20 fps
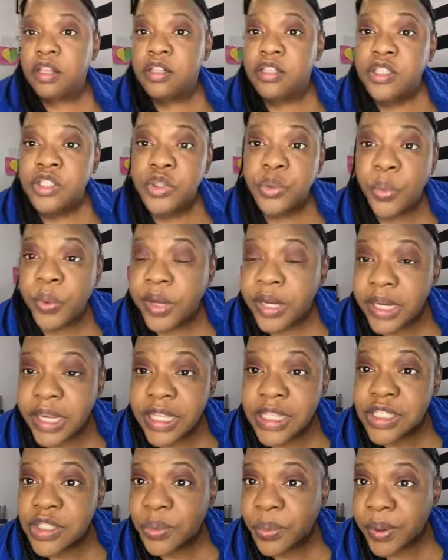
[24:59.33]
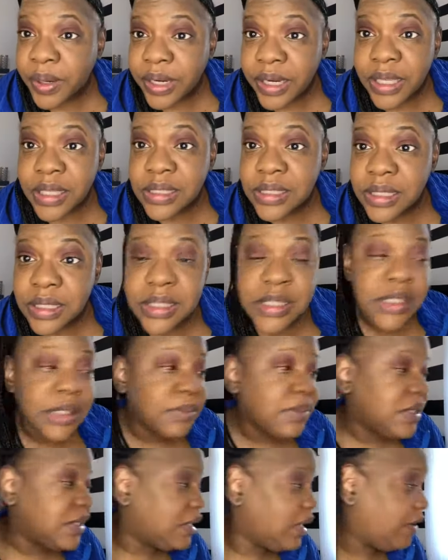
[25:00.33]
2020 took
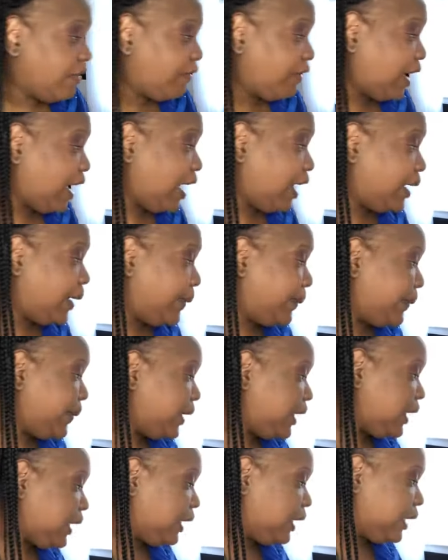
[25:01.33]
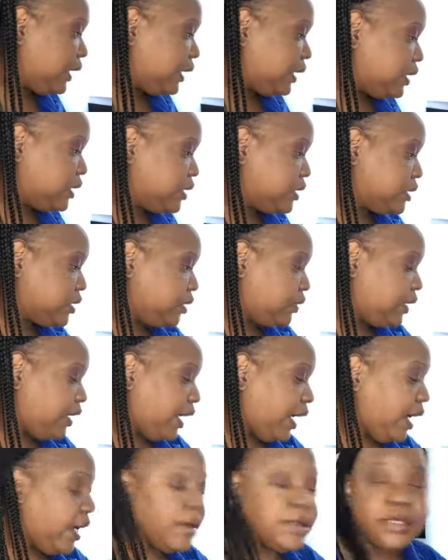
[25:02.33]
some stuff out of me. So
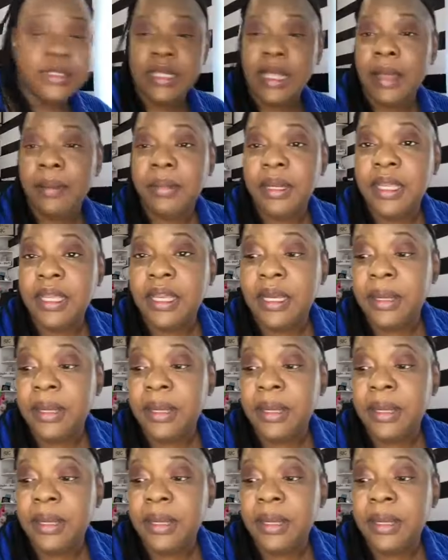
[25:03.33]
now it's time to get